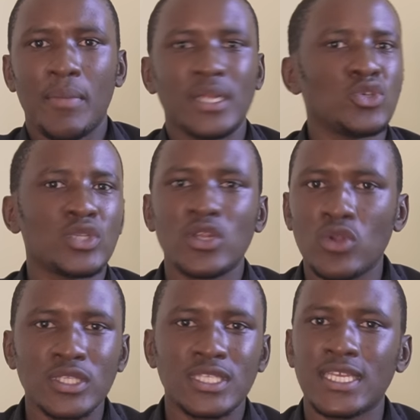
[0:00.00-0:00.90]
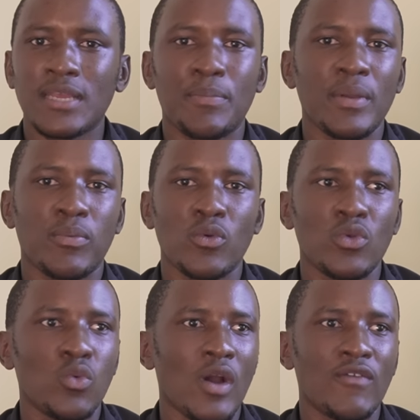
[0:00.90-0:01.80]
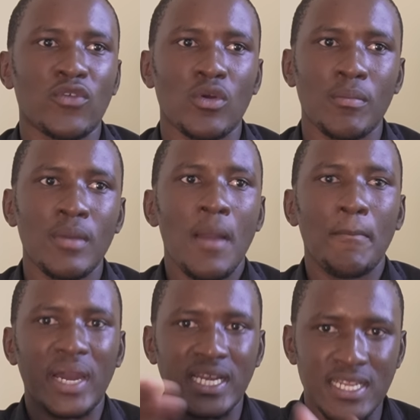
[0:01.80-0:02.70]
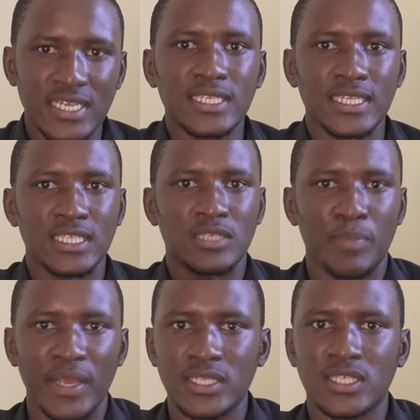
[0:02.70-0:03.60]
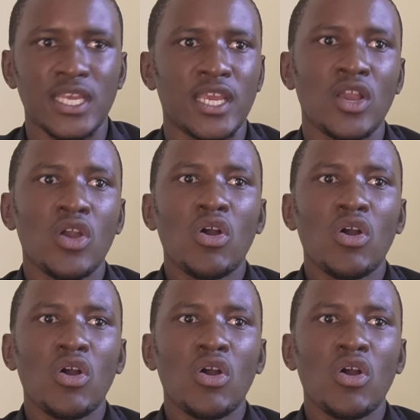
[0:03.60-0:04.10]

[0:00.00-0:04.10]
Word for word: But you did not see people who are from Madrid in Spain saying,